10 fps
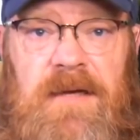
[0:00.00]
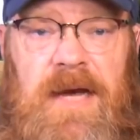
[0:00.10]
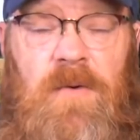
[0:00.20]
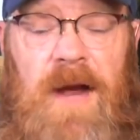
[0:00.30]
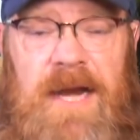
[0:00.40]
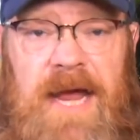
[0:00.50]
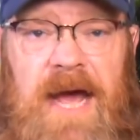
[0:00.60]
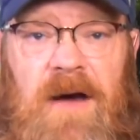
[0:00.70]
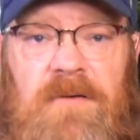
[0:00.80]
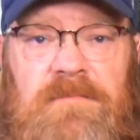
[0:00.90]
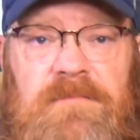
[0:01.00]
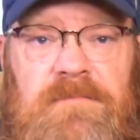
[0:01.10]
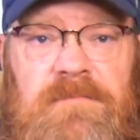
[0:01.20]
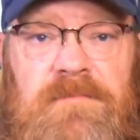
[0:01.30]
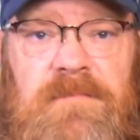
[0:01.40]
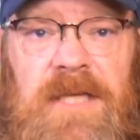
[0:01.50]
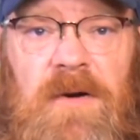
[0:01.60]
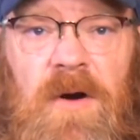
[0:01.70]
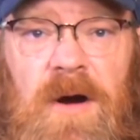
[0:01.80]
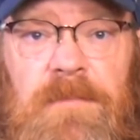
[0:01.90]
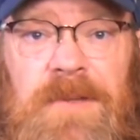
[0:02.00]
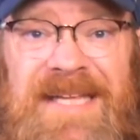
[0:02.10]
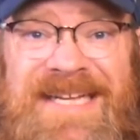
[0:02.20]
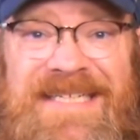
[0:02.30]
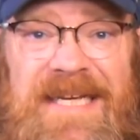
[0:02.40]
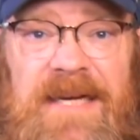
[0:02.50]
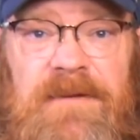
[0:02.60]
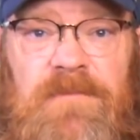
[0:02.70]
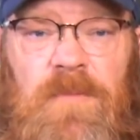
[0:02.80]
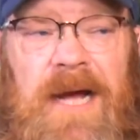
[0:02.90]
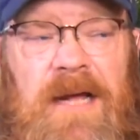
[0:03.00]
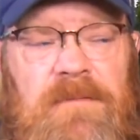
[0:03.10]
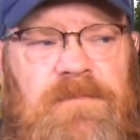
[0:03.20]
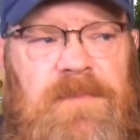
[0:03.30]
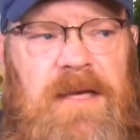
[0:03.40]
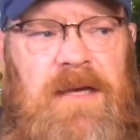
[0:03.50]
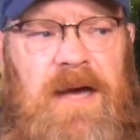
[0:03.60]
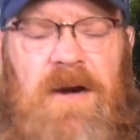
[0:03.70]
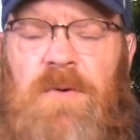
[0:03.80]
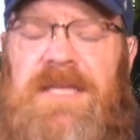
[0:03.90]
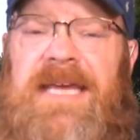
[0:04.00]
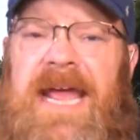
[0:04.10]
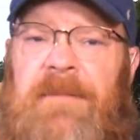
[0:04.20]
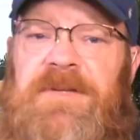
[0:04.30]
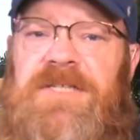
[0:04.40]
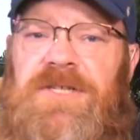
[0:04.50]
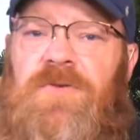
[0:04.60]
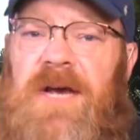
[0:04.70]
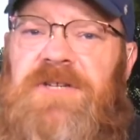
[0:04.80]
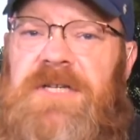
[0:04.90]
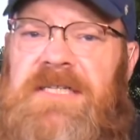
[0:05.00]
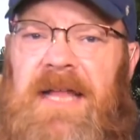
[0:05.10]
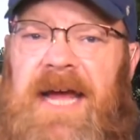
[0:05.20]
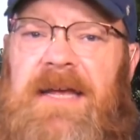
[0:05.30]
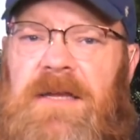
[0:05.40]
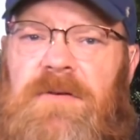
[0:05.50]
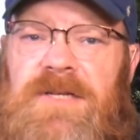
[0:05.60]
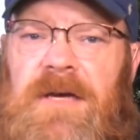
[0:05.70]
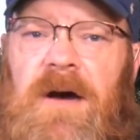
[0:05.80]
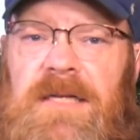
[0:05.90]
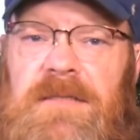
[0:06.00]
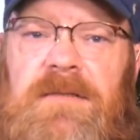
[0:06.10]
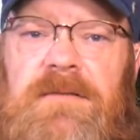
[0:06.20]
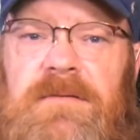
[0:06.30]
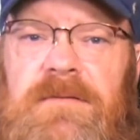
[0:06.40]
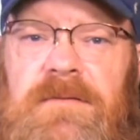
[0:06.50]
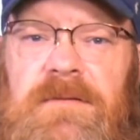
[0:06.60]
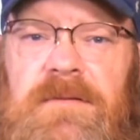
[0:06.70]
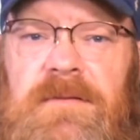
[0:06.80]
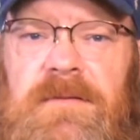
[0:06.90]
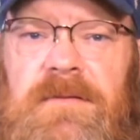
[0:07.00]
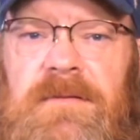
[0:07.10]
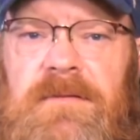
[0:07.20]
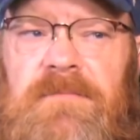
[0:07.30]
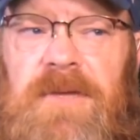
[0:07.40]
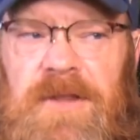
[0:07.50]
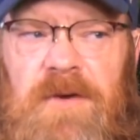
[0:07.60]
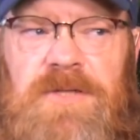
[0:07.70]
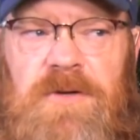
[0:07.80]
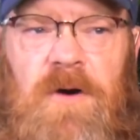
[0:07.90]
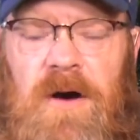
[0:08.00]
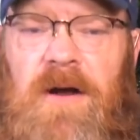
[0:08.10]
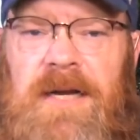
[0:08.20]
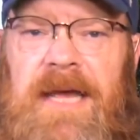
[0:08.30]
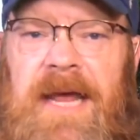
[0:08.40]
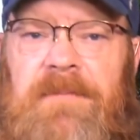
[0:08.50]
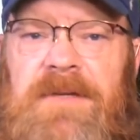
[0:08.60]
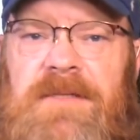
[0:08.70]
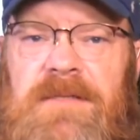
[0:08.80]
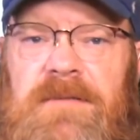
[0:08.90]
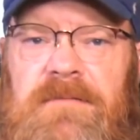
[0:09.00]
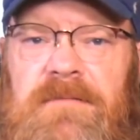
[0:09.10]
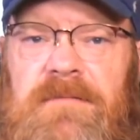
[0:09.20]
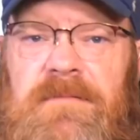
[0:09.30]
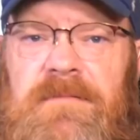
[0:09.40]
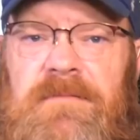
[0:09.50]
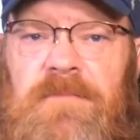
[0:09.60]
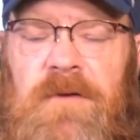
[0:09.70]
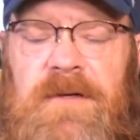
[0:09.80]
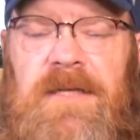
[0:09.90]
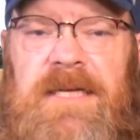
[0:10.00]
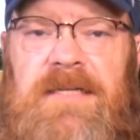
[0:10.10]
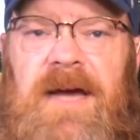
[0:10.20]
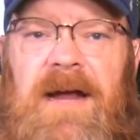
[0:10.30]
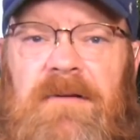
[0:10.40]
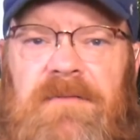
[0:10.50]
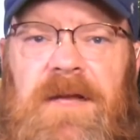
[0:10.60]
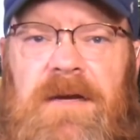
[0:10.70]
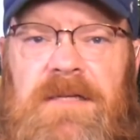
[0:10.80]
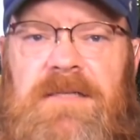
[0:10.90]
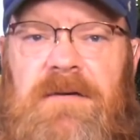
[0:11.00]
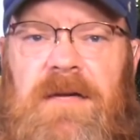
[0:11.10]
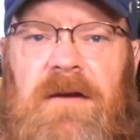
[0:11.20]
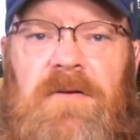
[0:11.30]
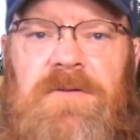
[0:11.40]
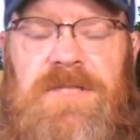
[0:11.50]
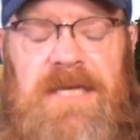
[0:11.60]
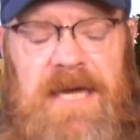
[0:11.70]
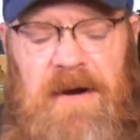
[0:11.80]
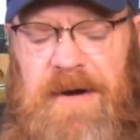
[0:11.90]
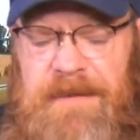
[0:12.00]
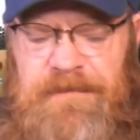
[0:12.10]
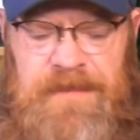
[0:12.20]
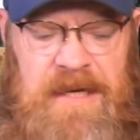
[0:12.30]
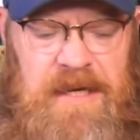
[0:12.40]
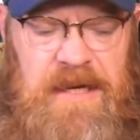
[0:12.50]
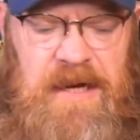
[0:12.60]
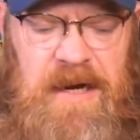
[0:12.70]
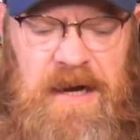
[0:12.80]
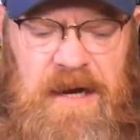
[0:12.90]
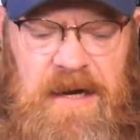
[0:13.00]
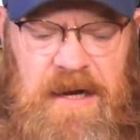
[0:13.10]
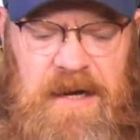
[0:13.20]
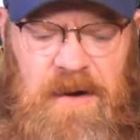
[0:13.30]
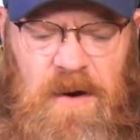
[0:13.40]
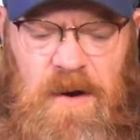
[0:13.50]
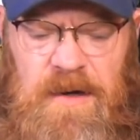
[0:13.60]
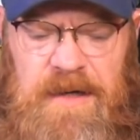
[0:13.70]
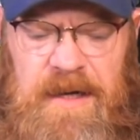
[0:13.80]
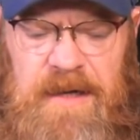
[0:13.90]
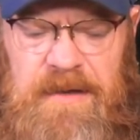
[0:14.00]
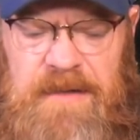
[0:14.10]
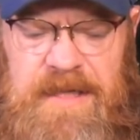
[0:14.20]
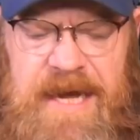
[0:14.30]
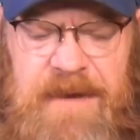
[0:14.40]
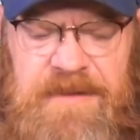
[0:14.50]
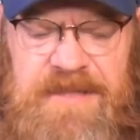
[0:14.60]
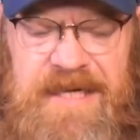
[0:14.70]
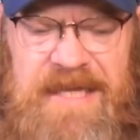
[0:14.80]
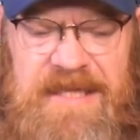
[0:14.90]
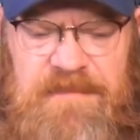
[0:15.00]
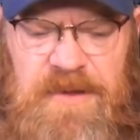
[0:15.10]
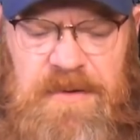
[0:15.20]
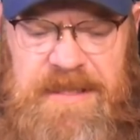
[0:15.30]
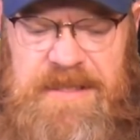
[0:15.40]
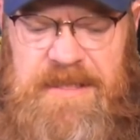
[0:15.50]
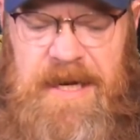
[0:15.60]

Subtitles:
And right now, there are plenty. Well, I don't know what the campus situation is like at UT Austin, but those who are on campus, perfectly entitled if they are concealed carry holders to carry on the campus and in the buildings